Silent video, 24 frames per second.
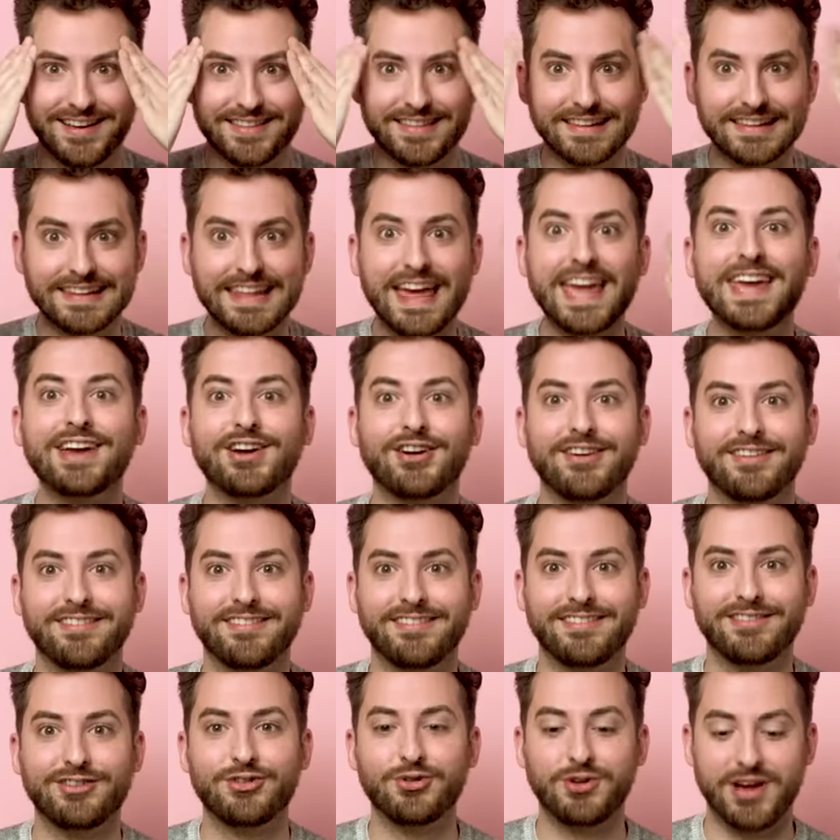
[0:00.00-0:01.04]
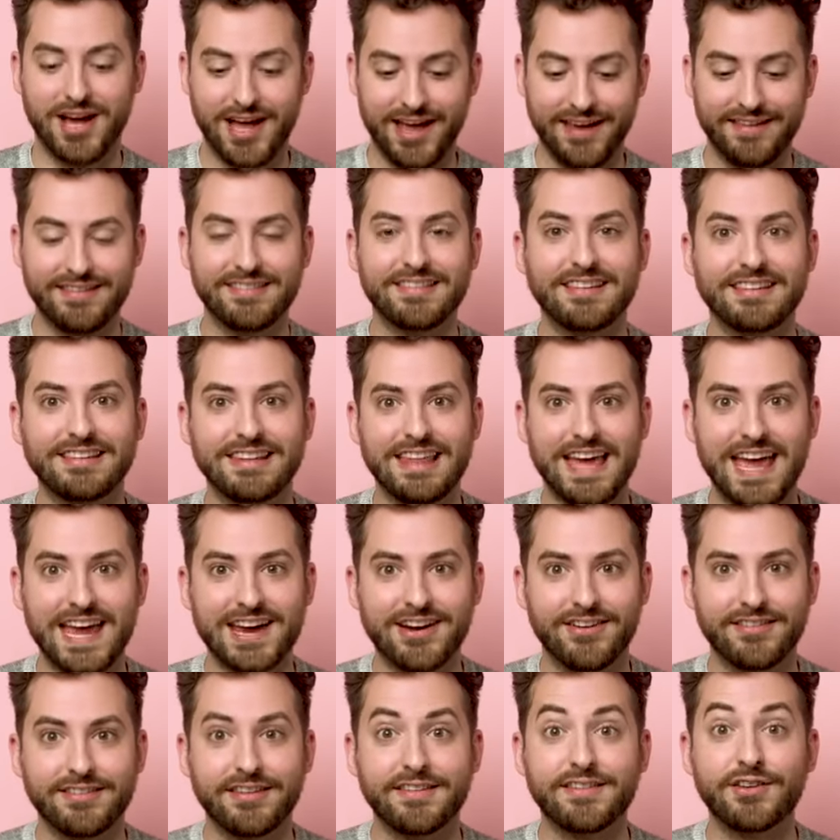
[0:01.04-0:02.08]
The layers, you guys, the
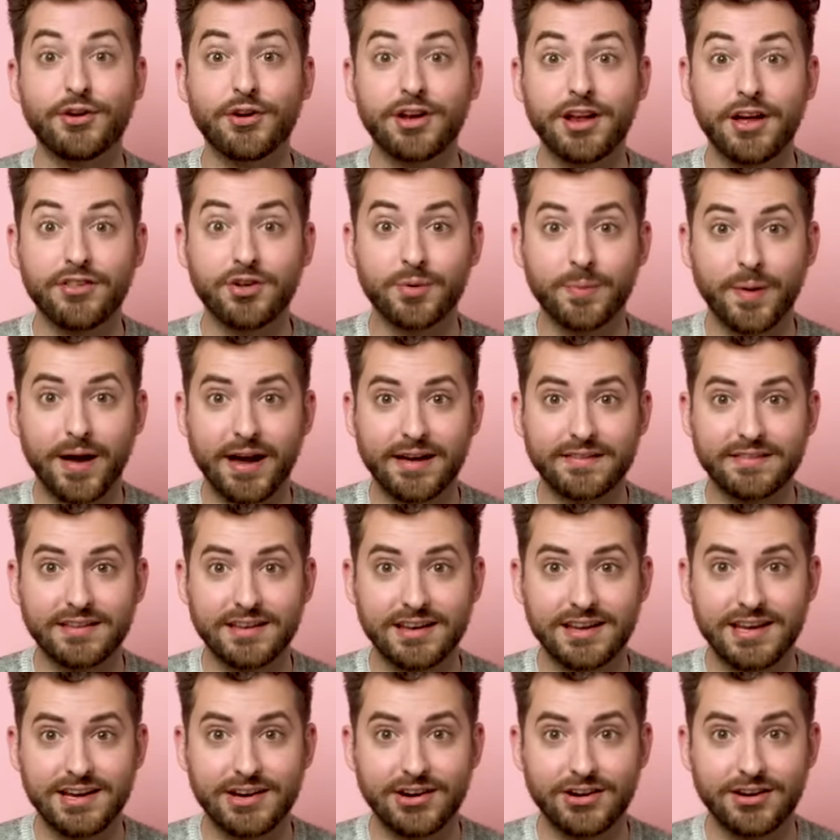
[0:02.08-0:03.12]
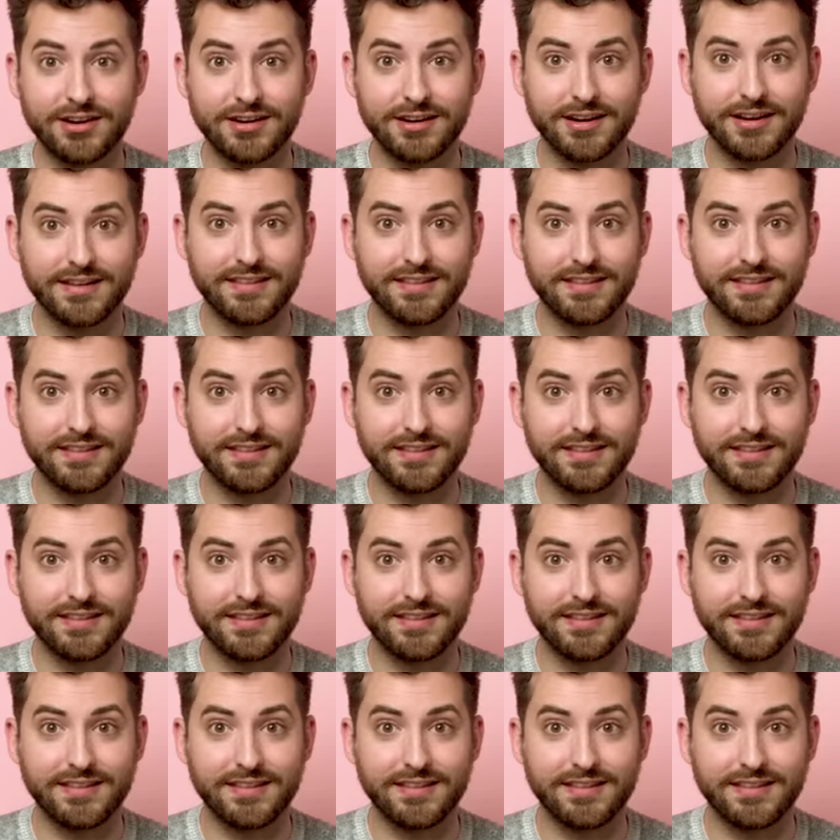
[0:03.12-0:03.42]
layers. Is there another box in here?